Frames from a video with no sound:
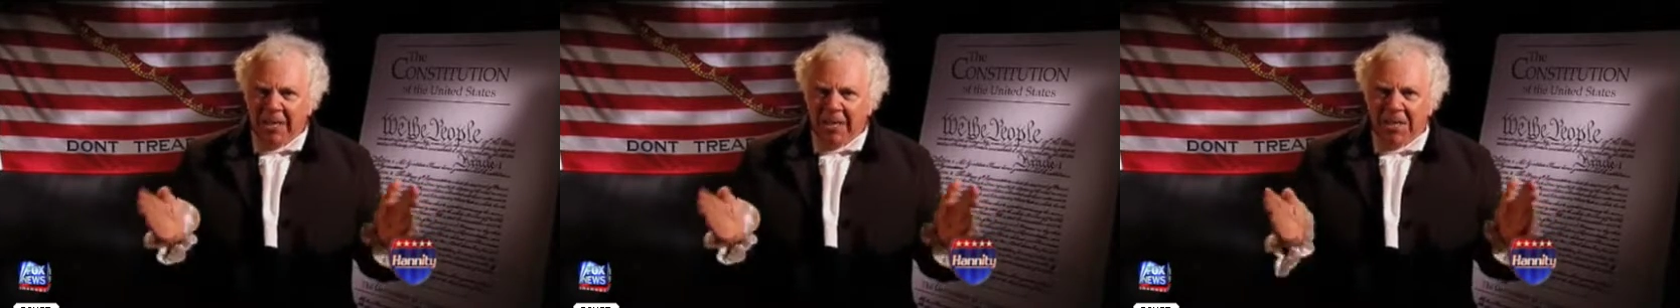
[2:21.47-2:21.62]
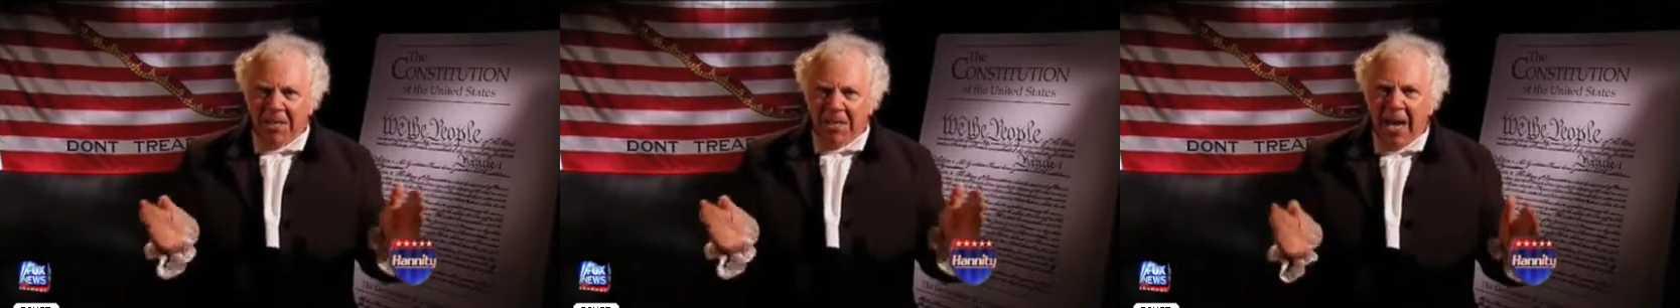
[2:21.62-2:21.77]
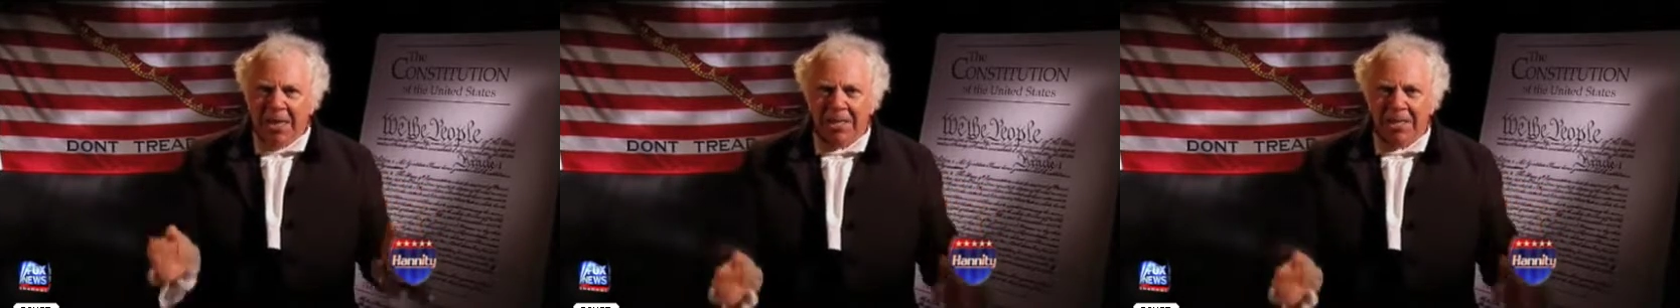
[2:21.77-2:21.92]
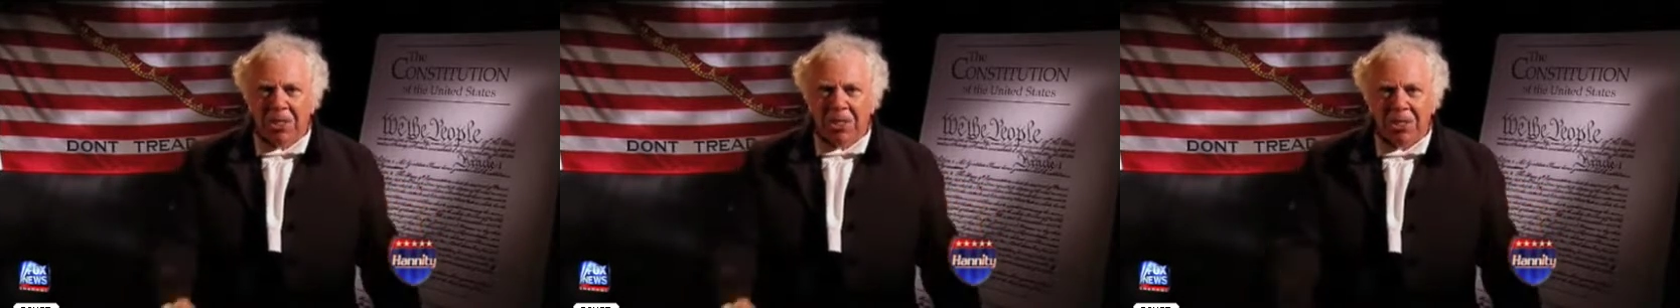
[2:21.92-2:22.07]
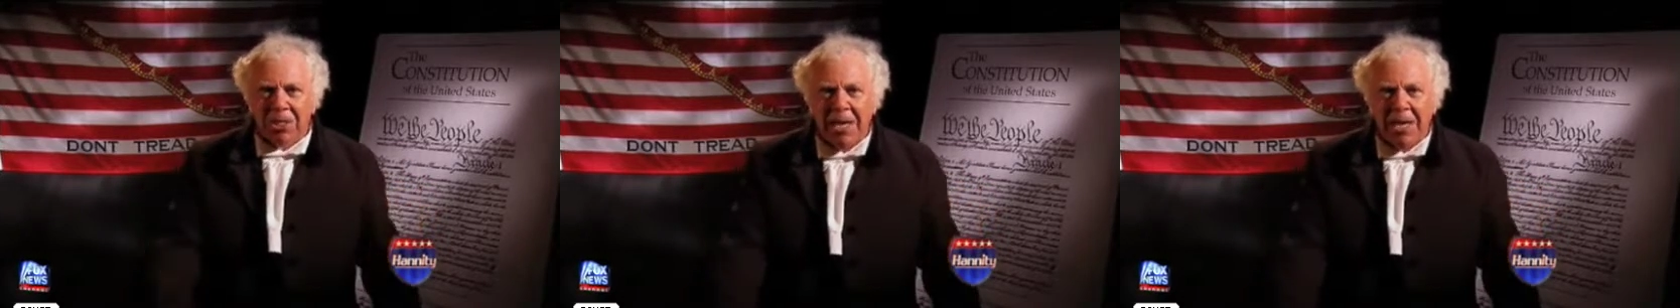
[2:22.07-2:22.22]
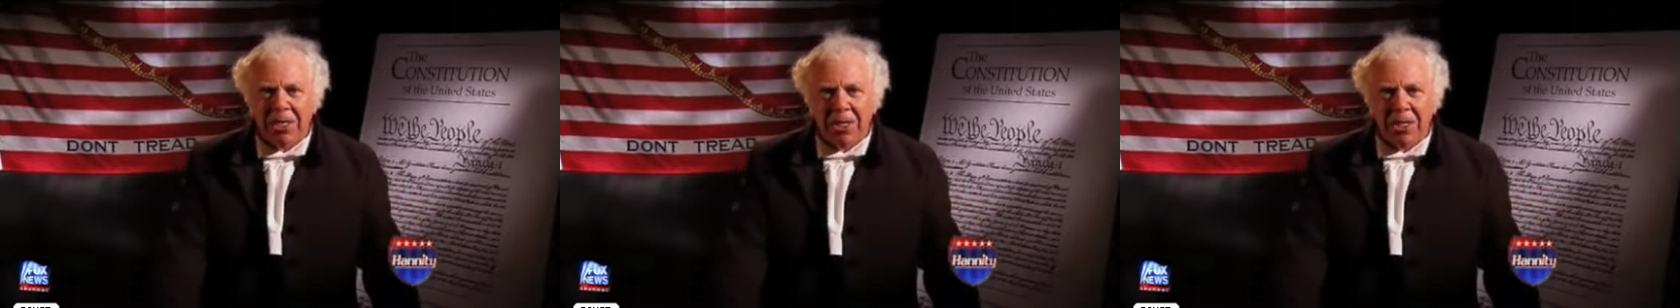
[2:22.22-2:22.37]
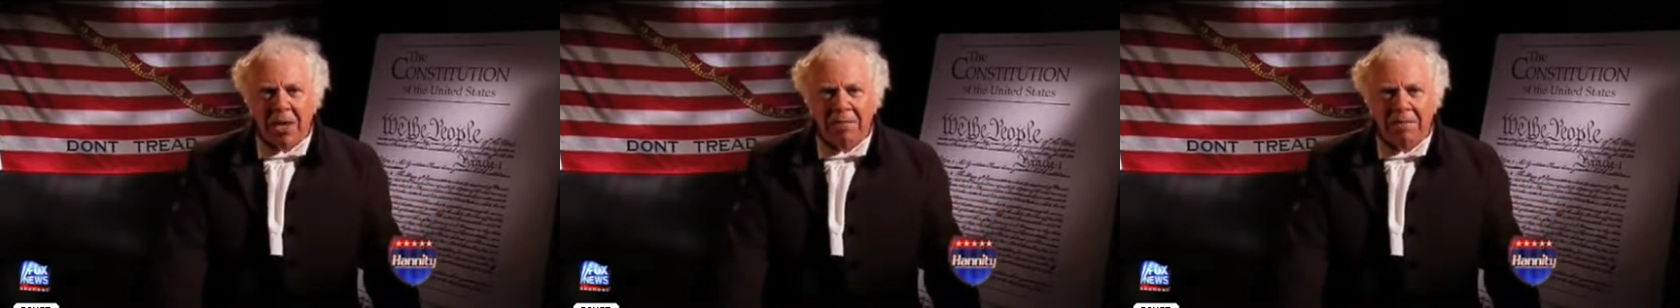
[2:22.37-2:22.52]
United
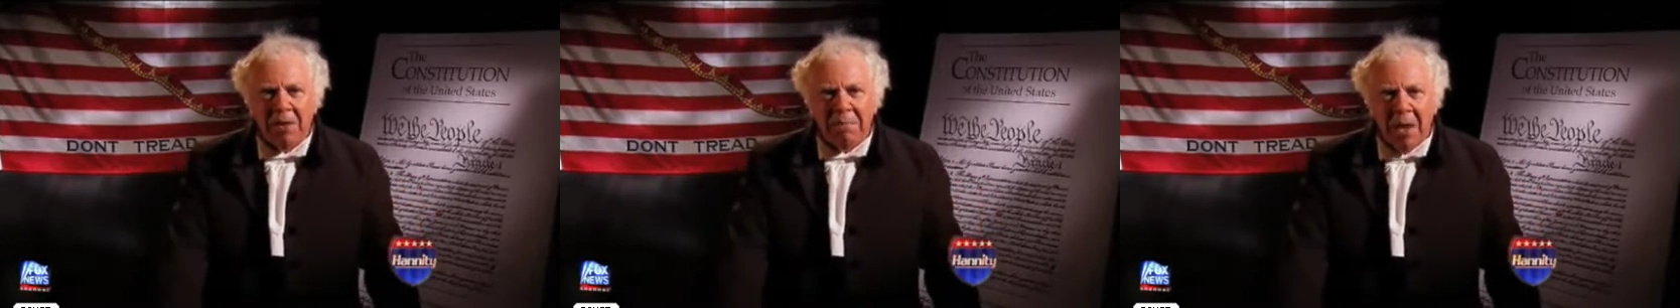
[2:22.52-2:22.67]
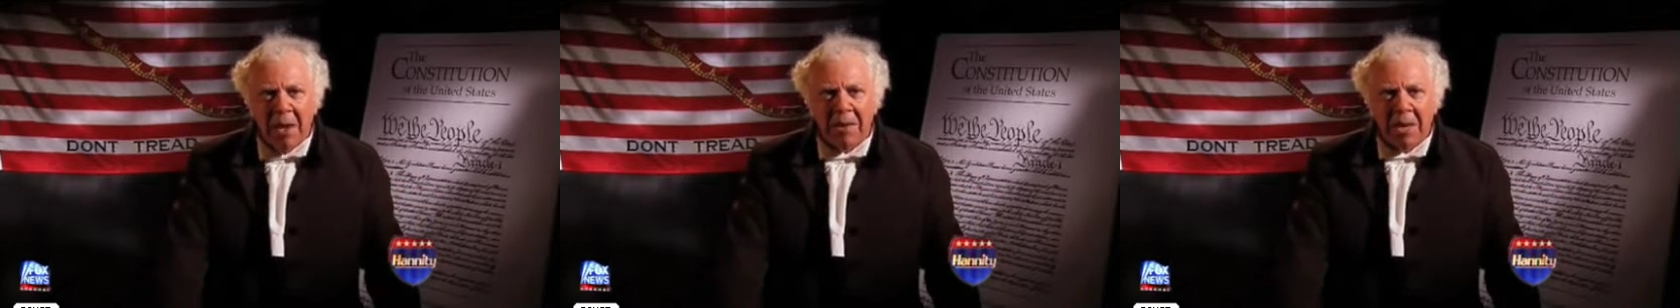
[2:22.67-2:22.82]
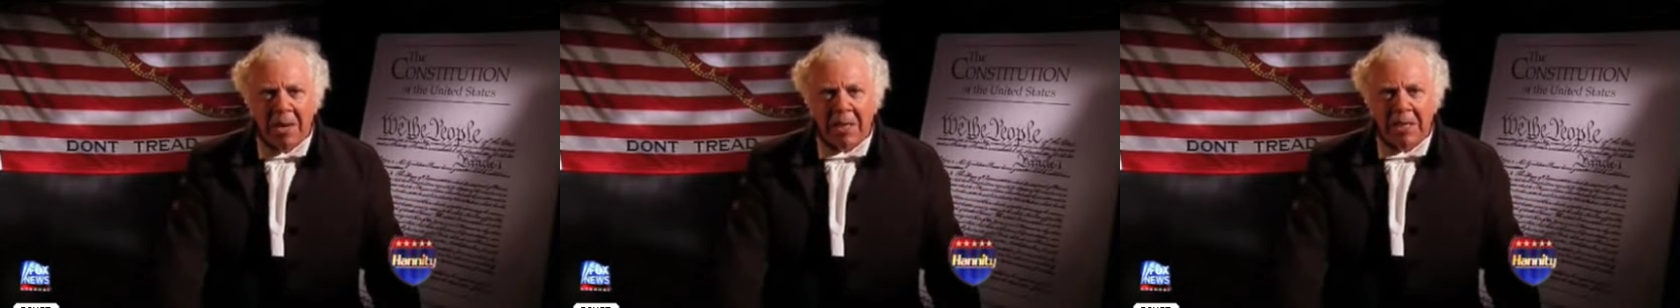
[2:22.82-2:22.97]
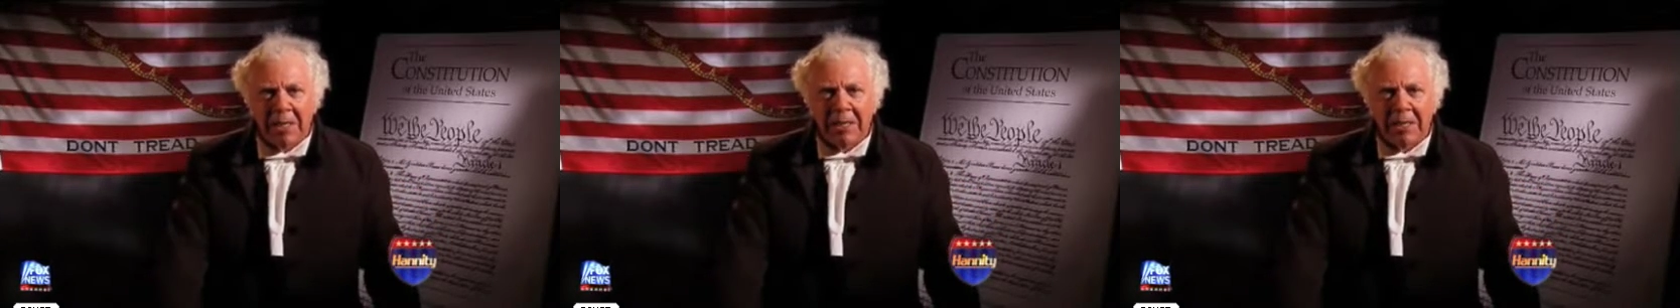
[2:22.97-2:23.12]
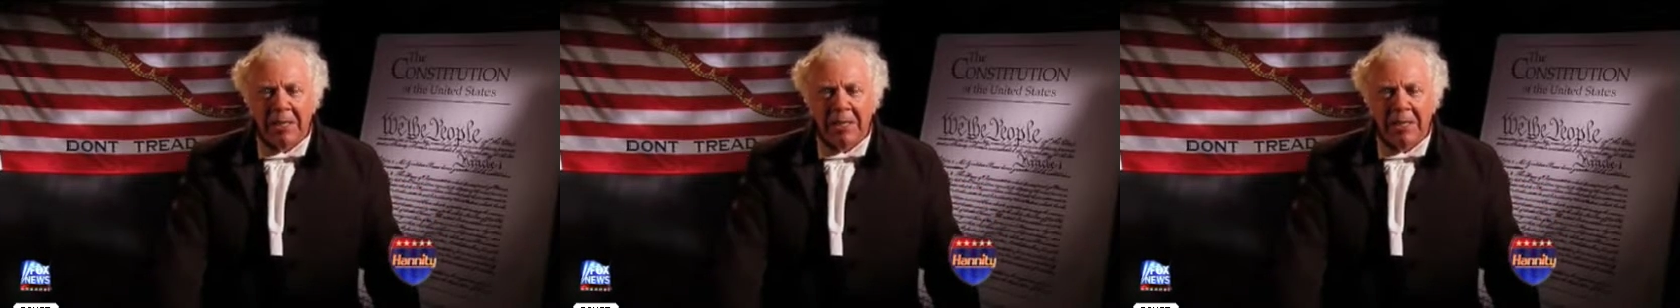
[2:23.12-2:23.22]
States of America.